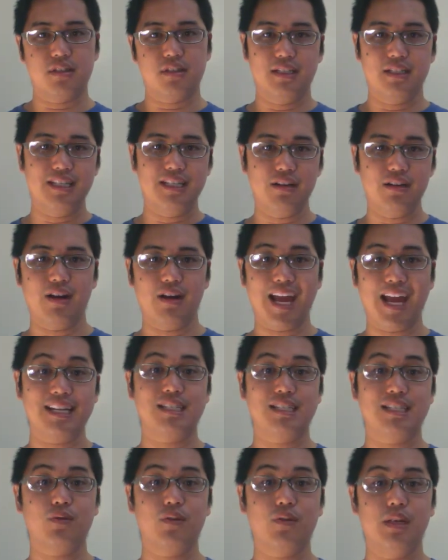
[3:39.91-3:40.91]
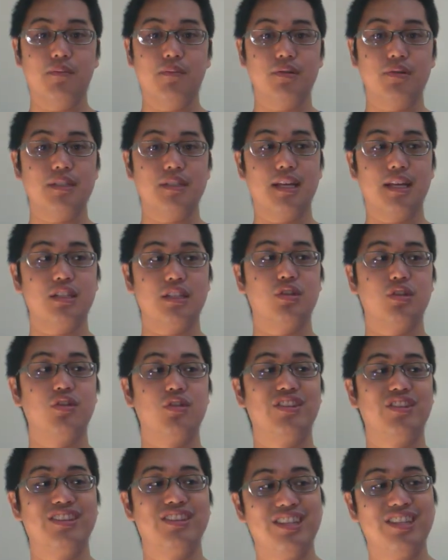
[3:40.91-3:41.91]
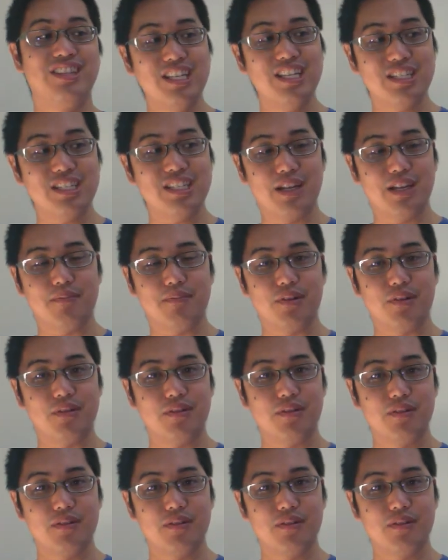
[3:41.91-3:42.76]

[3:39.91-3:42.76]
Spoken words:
The dealer adds 20% to this number.